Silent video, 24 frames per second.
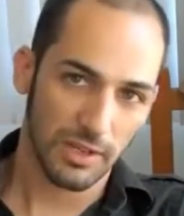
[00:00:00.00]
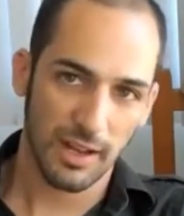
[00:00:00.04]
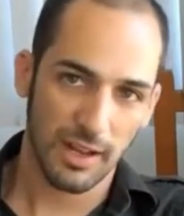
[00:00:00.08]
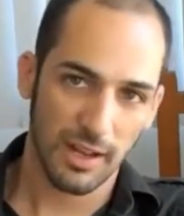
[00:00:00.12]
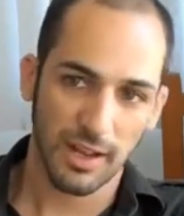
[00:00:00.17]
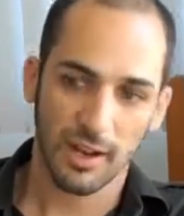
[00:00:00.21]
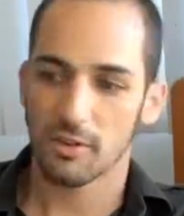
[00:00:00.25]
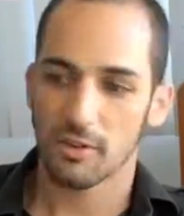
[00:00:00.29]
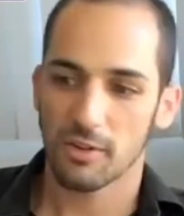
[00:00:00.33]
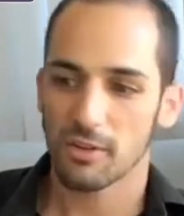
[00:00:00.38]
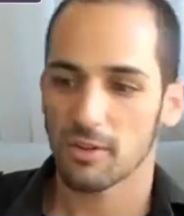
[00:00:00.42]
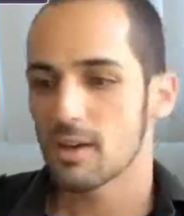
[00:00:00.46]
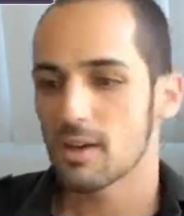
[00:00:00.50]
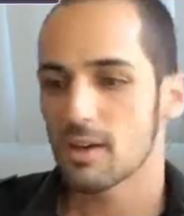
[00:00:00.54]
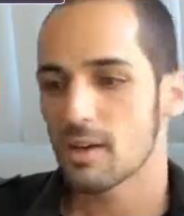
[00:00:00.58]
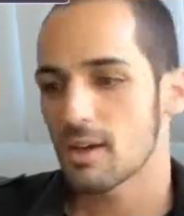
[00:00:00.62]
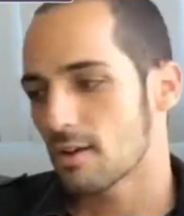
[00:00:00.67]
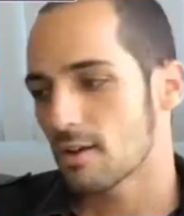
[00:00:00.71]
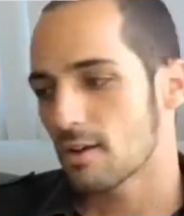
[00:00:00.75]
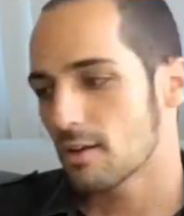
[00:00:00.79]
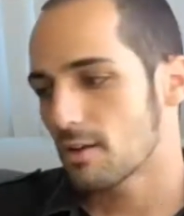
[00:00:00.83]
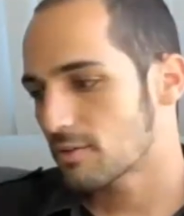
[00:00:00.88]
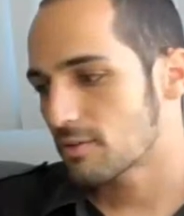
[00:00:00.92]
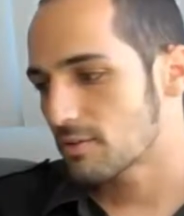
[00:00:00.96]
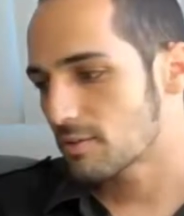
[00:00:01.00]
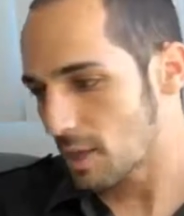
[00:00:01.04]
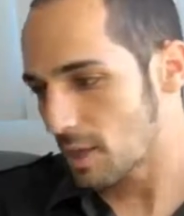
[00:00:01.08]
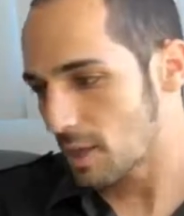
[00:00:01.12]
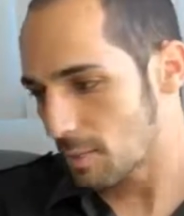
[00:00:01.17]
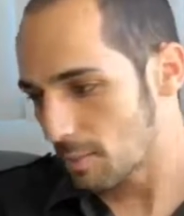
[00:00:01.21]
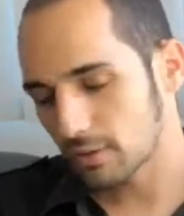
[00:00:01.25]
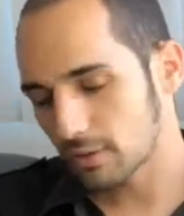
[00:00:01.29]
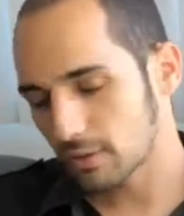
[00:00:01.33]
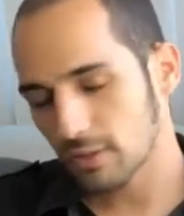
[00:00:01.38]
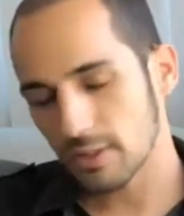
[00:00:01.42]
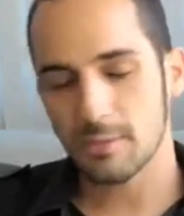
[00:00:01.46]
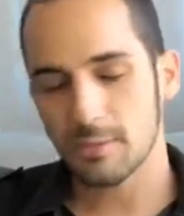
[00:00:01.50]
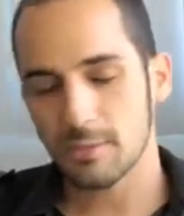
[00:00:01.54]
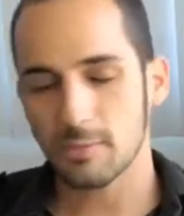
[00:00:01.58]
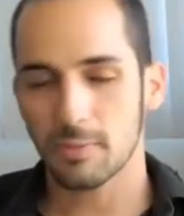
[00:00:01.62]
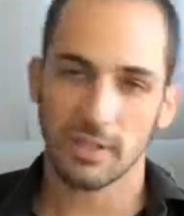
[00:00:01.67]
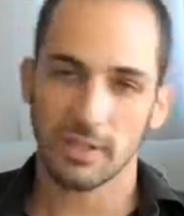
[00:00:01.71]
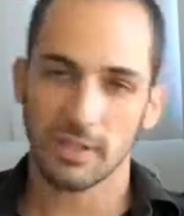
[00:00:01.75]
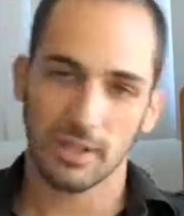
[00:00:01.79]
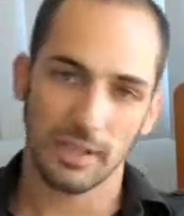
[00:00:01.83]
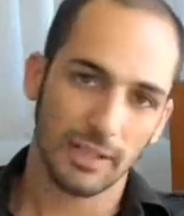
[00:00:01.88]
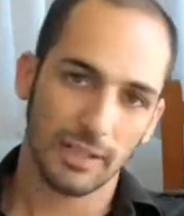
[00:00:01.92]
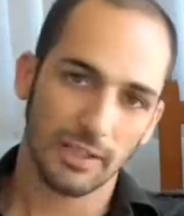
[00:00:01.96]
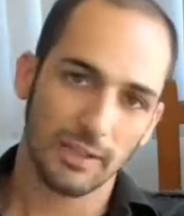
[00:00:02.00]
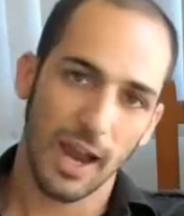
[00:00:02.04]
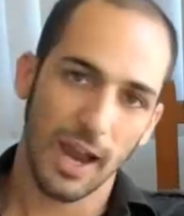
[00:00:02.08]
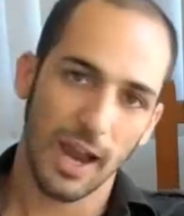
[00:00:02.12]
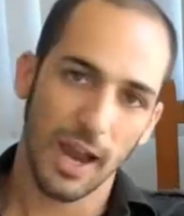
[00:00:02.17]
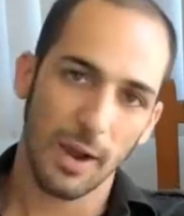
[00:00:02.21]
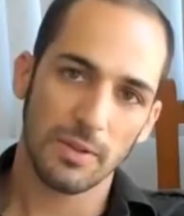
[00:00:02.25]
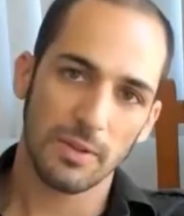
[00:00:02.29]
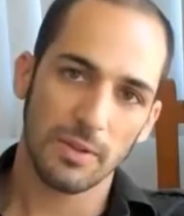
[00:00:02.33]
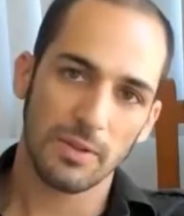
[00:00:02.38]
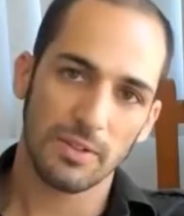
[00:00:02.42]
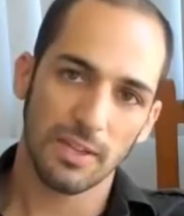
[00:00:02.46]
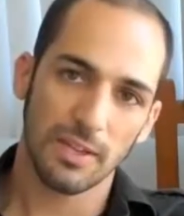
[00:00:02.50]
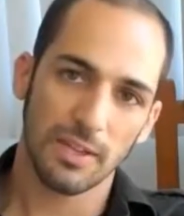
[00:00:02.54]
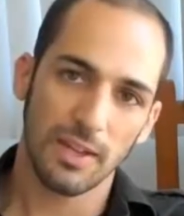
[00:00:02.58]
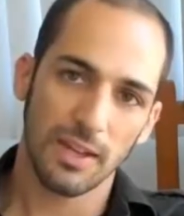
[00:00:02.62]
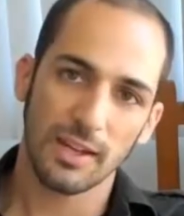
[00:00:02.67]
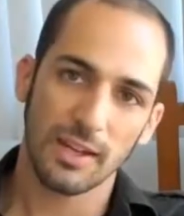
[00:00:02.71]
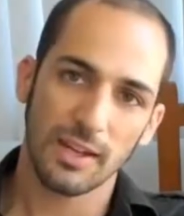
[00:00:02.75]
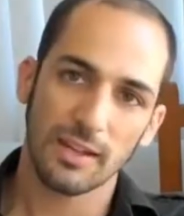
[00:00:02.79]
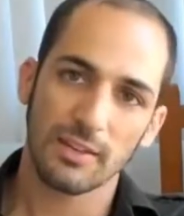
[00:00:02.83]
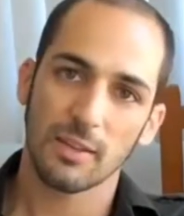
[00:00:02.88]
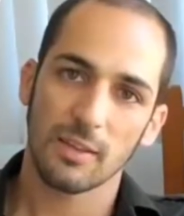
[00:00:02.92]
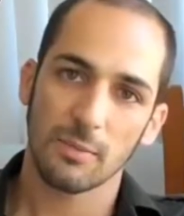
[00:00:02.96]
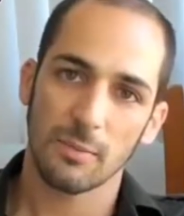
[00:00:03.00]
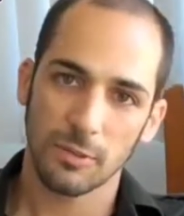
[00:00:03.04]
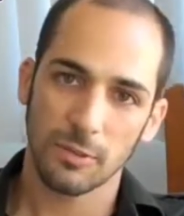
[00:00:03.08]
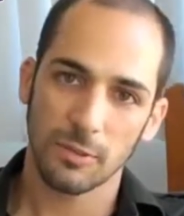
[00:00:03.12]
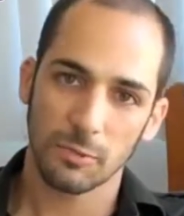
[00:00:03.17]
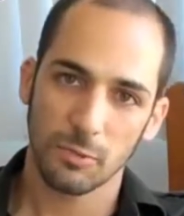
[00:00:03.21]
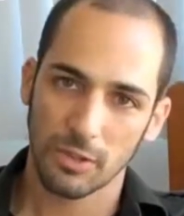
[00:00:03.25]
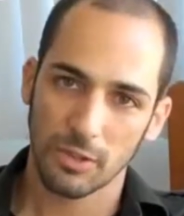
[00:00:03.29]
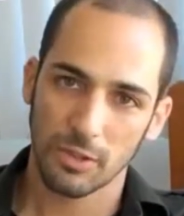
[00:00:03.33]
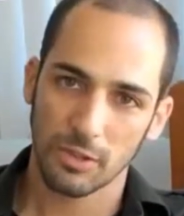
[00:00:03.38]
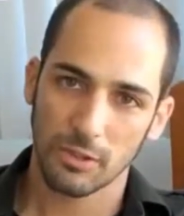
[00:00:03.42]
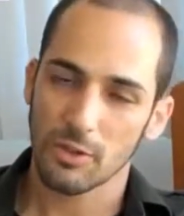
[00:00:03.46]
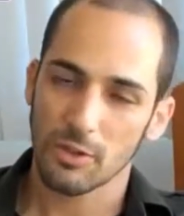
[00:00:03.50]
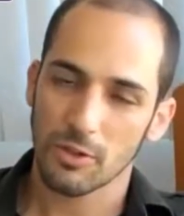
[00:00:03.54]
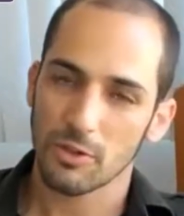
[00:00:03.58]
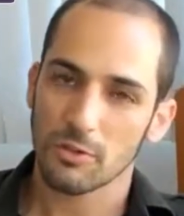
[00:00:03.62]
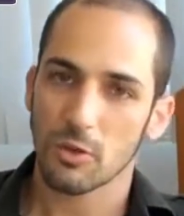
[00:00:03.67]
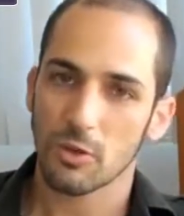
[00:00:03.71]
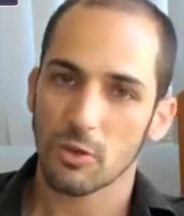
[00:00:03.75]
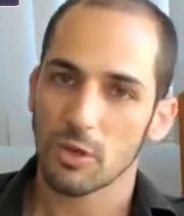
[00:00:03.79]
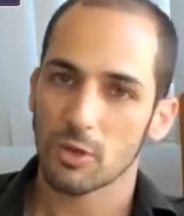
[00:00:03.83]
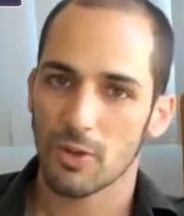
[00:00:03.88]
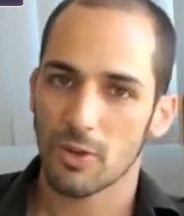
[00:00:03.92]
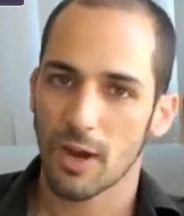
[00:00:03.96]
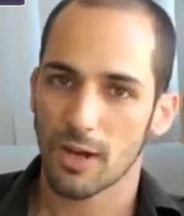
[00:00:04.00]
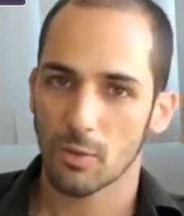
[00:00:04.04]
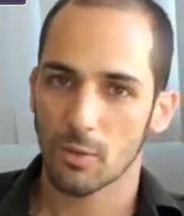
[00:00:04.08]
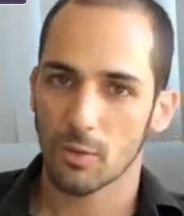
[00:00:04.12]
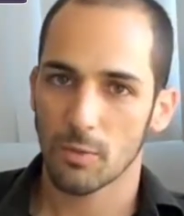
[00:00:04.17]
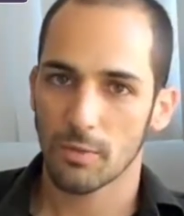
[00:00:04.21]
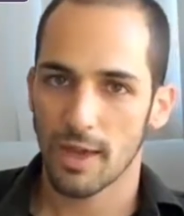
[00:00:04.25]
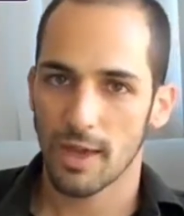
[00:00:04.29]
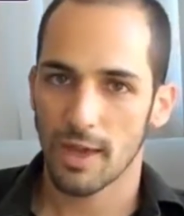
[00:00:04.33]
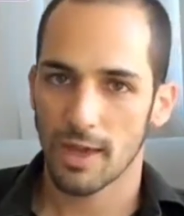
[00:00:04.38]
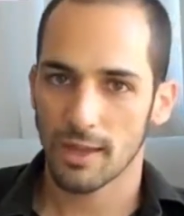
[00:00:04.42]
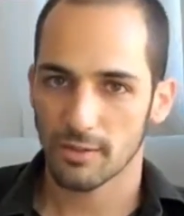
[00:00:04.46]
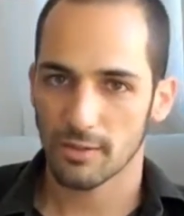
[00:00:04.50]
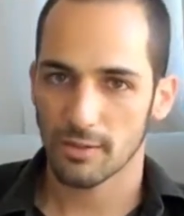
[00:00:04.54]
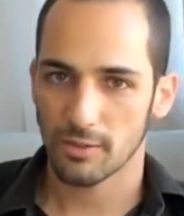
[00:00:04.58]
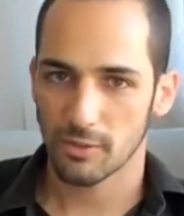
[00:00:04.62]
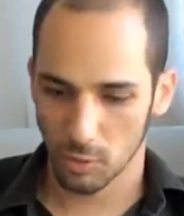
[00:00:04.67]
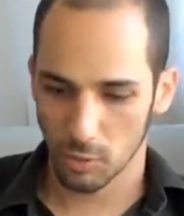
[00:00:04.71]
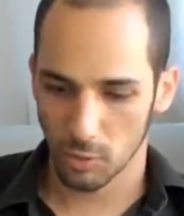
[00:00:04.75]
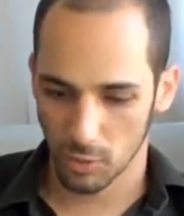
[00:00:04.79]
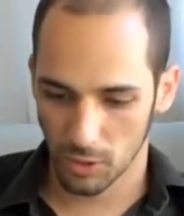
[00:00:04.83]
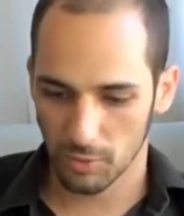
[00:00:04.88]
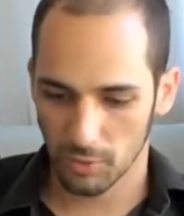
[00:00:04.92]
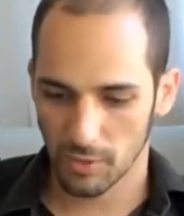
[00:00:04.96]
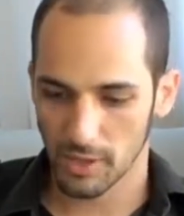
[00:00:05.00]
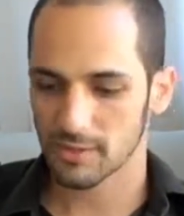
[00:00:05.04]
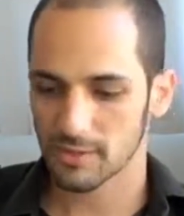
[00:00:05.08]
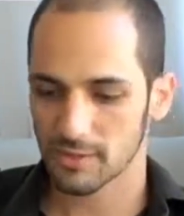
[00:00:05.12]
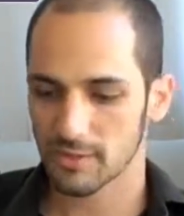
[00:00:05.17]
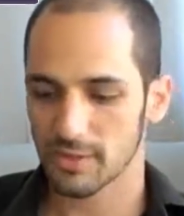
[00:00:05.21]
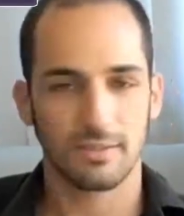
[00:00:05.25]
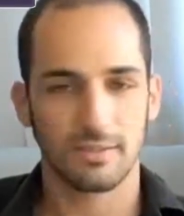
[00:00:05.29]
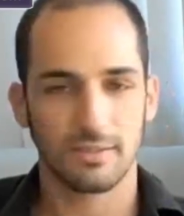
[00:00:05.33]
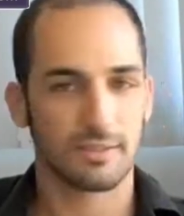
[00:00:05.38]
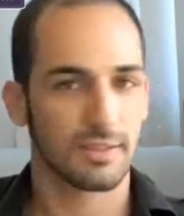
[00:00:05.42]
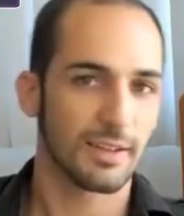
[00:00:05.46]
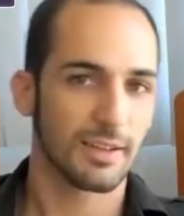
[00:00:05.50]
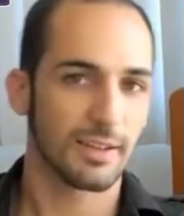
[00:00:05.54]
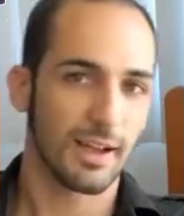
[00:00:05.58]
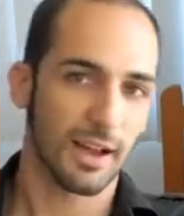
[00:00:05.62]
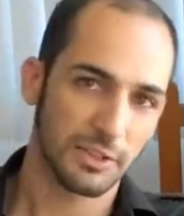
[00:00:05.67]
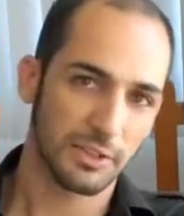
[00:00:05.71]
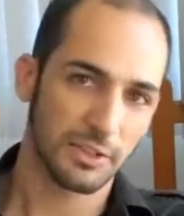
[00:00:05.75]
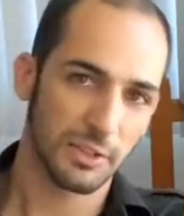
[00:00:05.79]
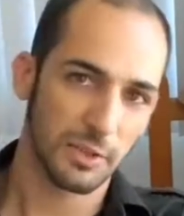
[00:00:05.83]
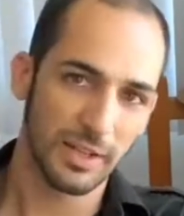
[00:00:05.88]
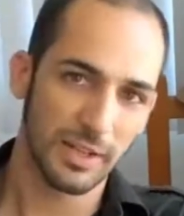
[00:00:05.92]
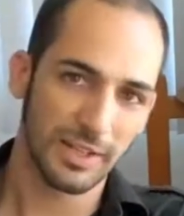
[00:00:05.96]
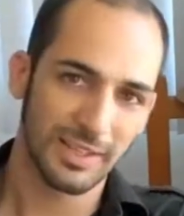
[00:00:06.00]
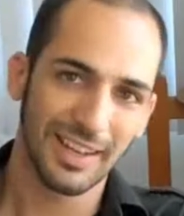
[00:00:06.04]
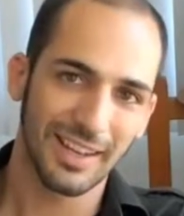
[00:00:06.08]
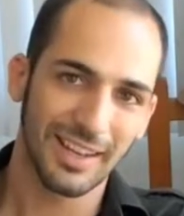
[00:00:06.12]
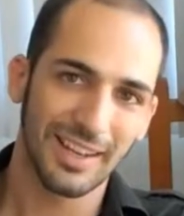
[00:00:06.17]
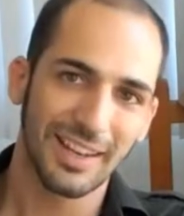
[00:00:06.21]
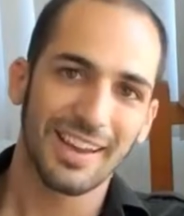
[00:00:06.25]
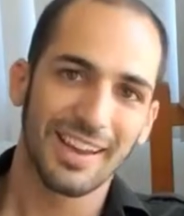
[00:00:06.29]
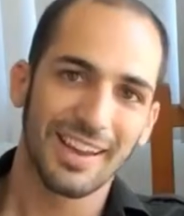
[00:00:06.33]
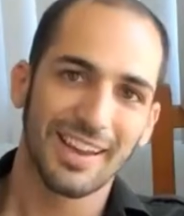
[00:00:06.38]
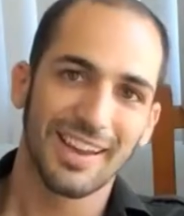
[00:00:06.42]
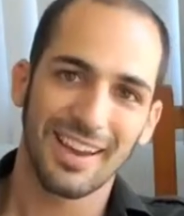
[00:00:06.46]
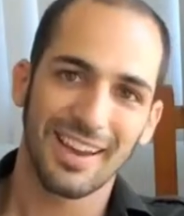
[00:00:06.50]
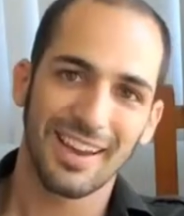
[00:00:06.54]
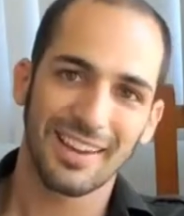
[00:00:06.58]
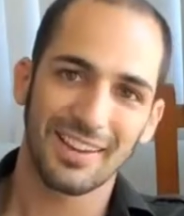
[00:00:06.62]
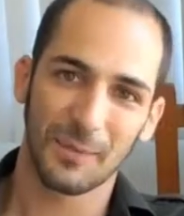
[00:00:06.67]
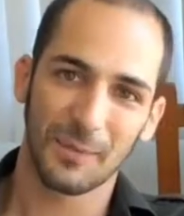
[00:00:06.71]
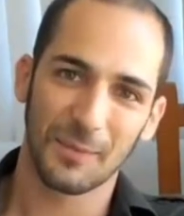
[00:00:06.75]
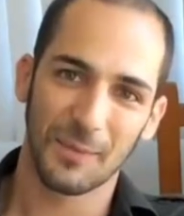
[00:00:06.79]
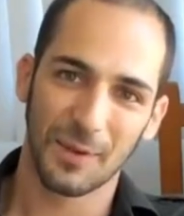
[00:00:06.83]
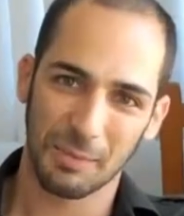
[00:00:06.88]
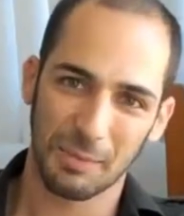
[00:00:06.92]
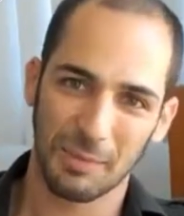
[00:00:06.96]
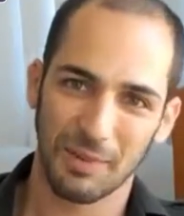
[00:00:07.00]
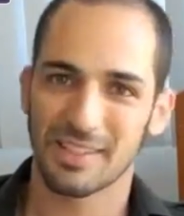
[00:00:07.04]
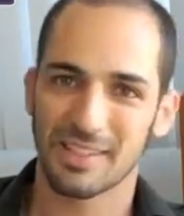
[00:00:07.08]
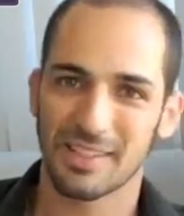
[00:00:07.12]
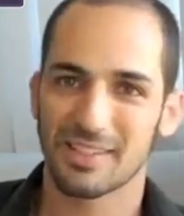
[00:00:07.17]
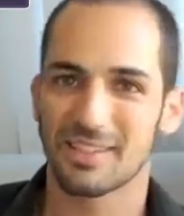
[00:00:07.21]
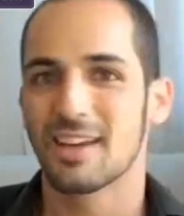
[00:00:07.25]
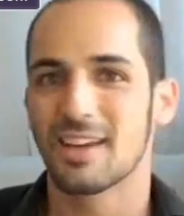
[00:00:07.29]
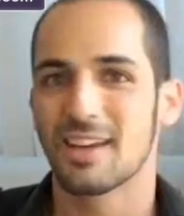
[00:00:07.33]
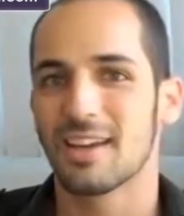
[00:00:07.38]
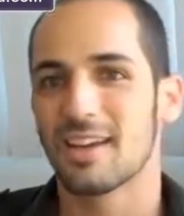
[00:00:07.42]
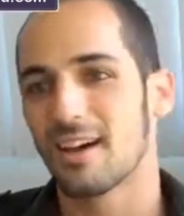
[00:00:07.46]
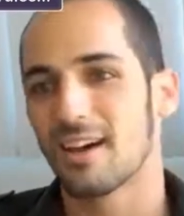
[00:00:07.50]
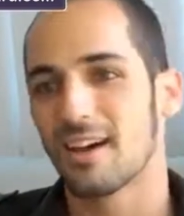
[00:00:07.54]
Now, typically speaking, I would say the best way to attract women at your workplace is to not do it at your workplace.